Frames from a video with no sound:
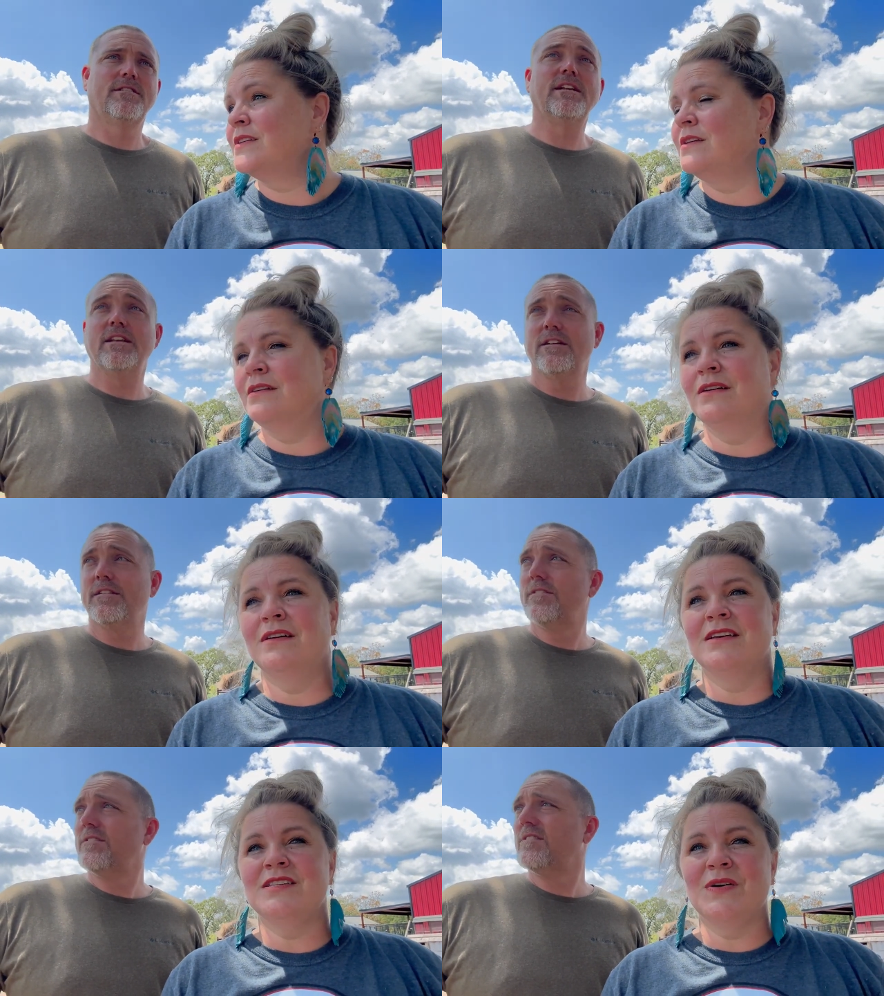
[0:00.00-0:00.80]
Speaker 1: They did.
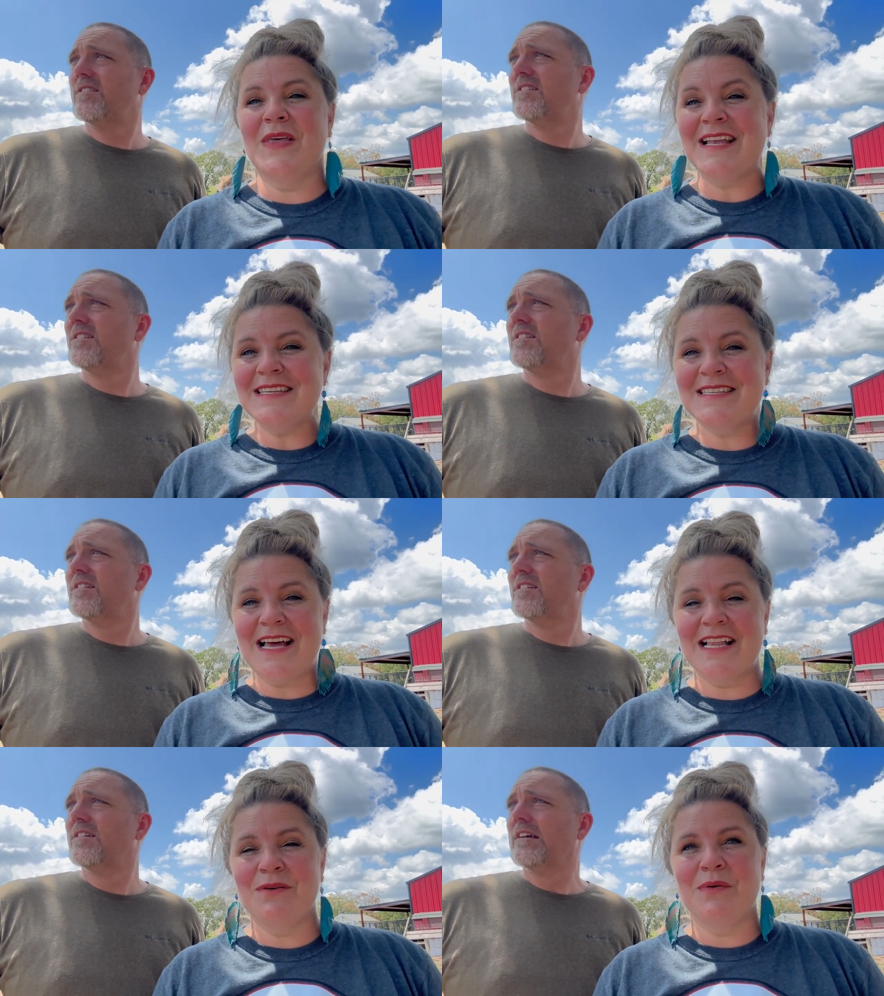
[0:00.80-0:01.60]
So that's
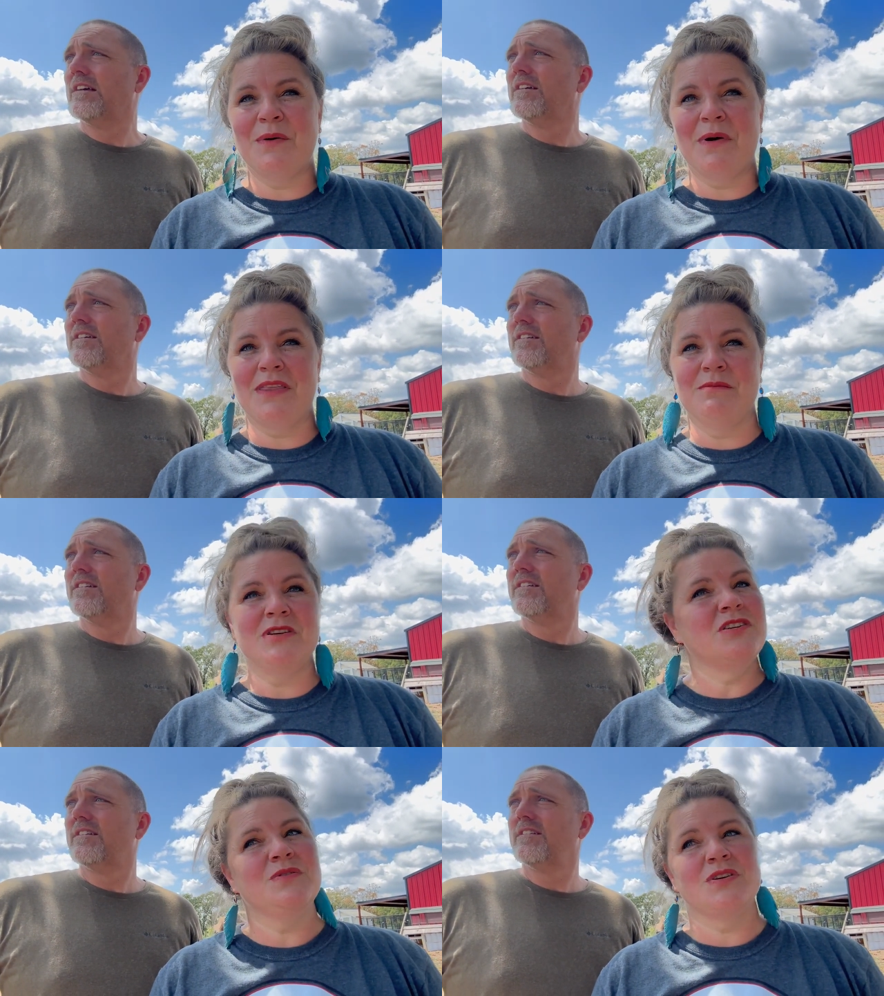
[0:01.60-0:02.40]
exactly what we wanted them
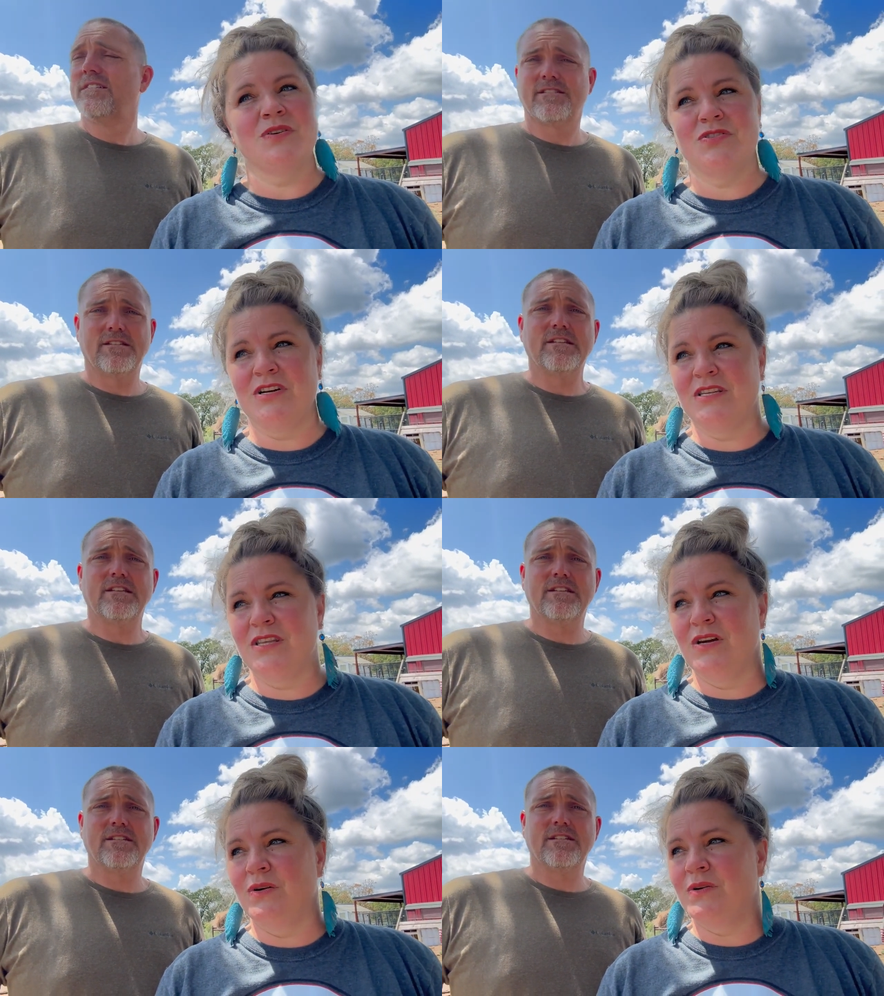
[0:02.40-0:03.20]
to do, is go straight to
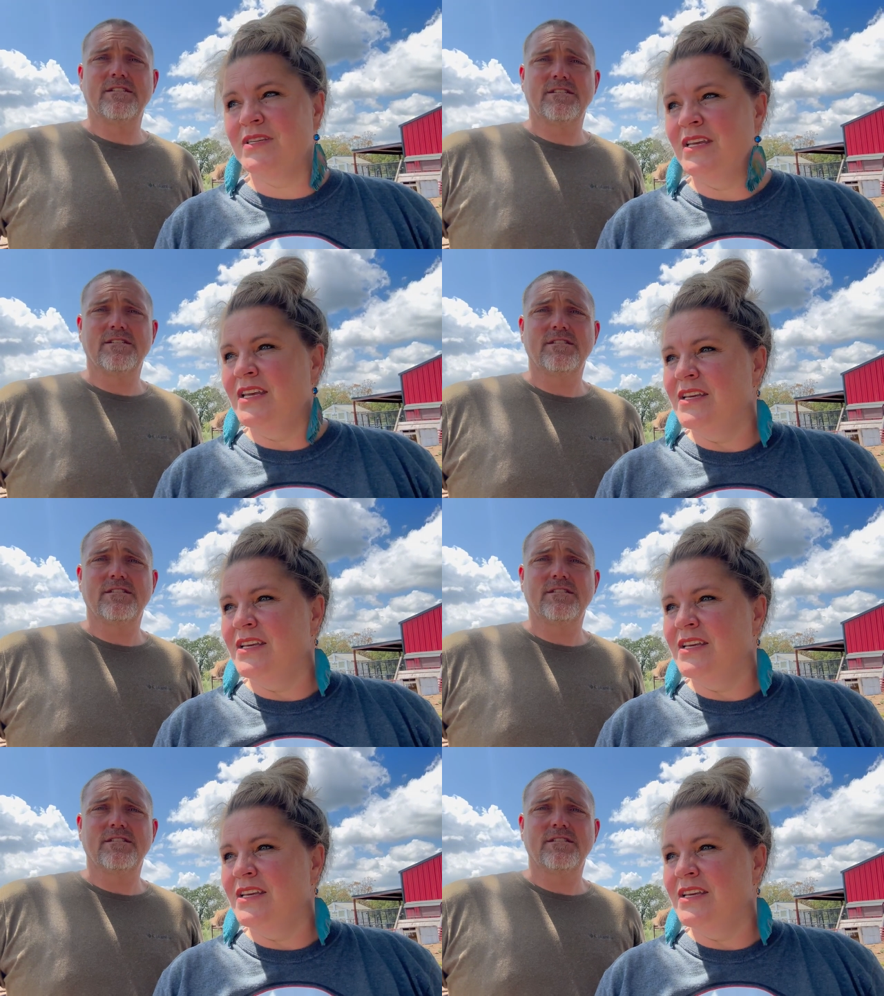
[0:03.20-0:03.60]
the oaks.